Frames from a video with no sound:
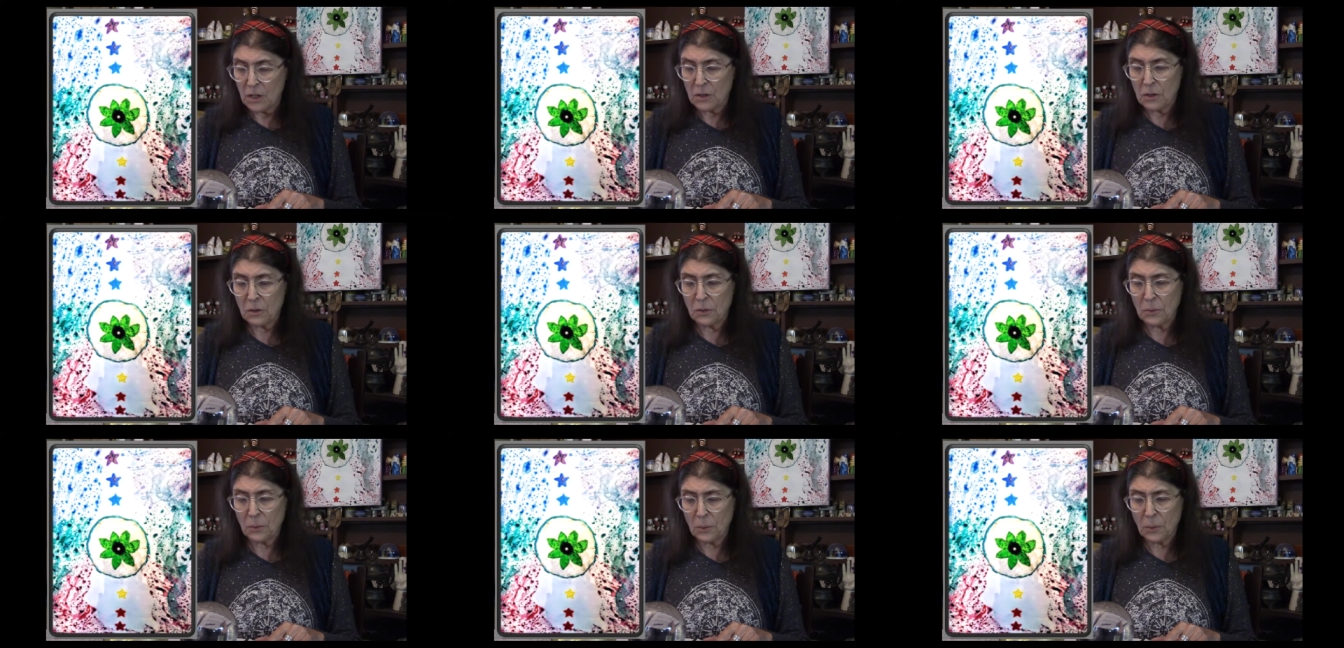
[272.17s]
The
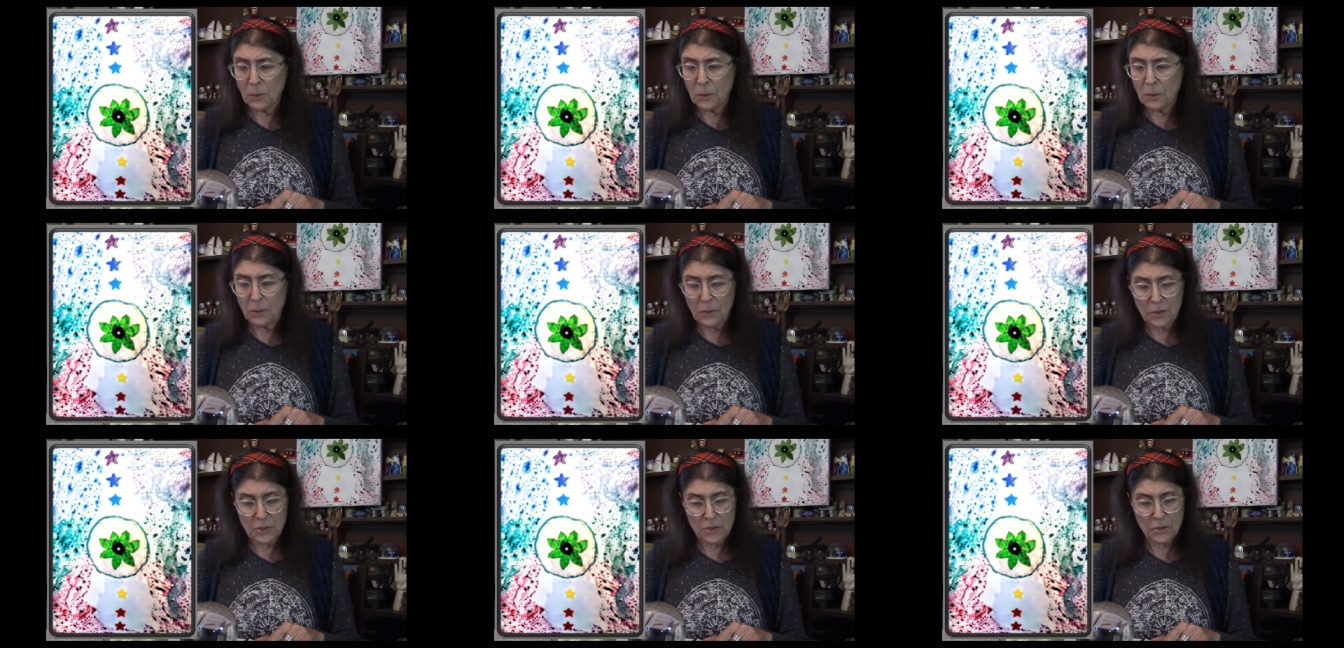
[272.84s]
third or
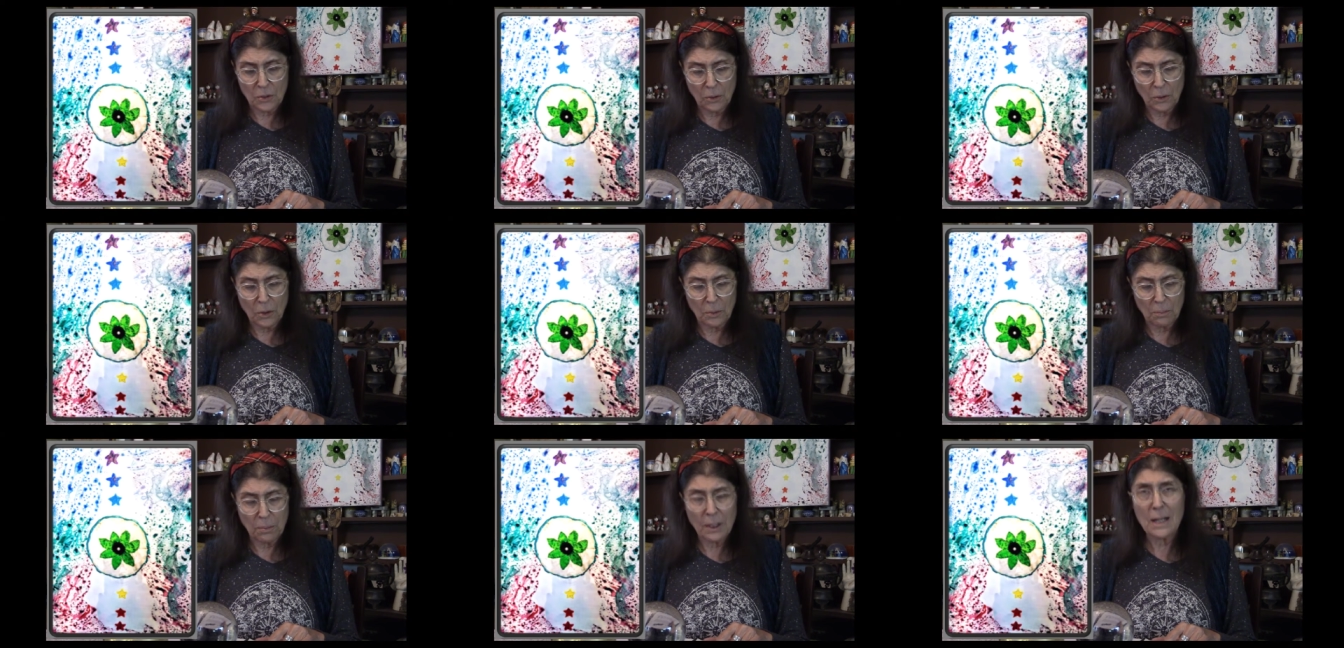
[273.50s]
the
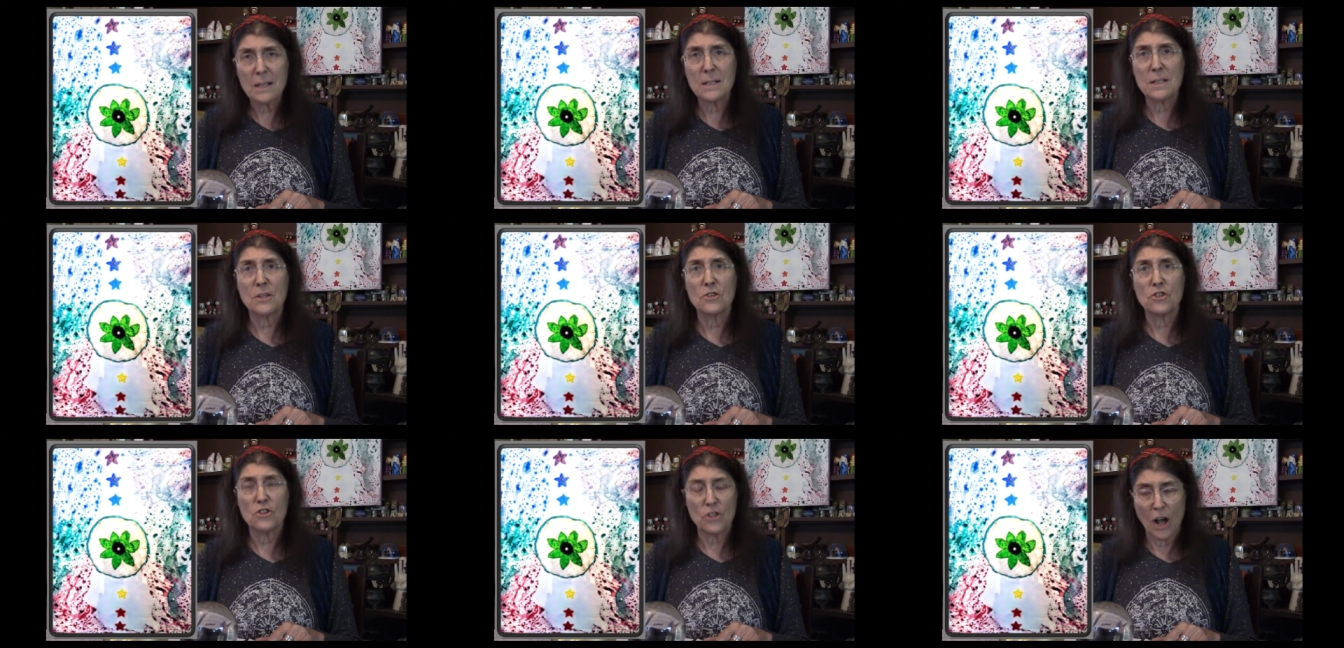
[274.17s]
solar
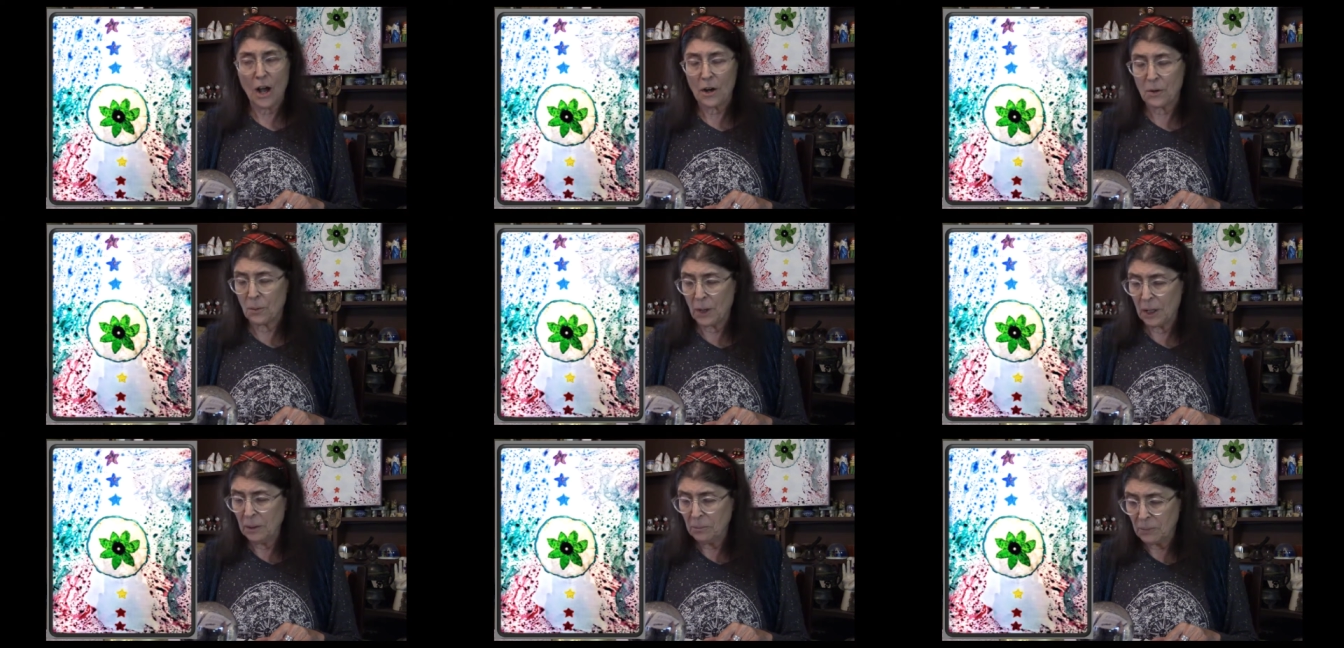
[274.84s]
plexus
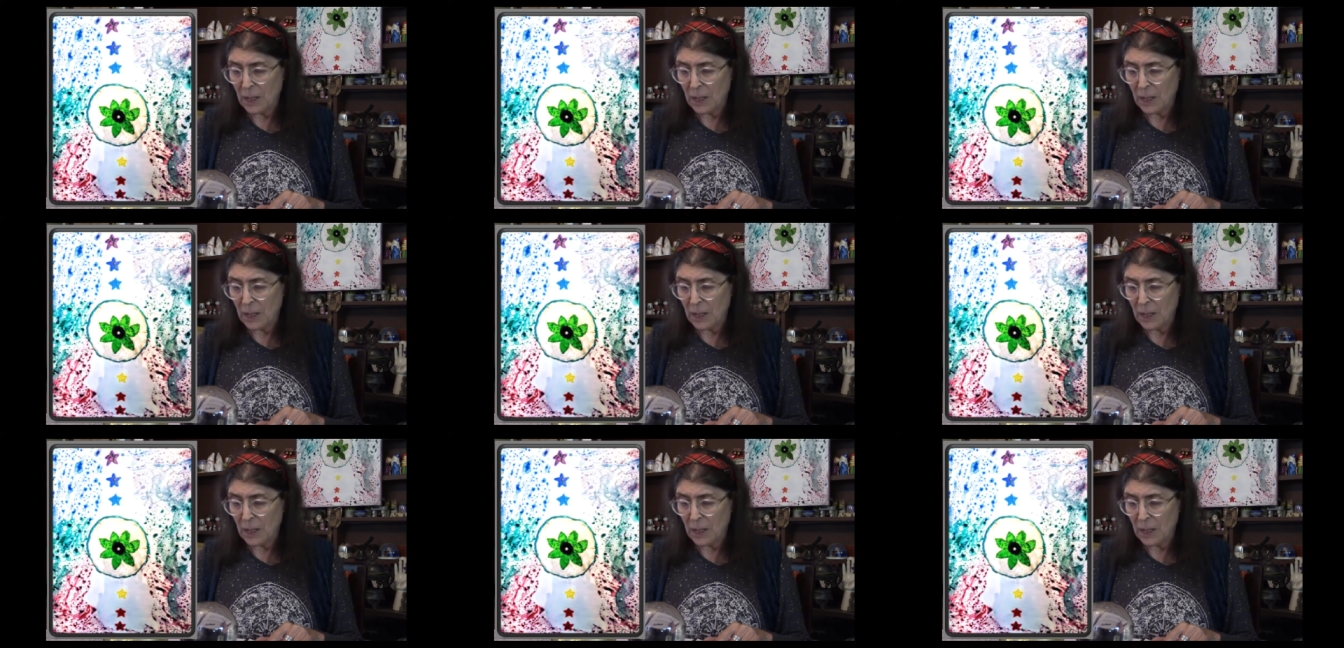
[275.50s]
chakra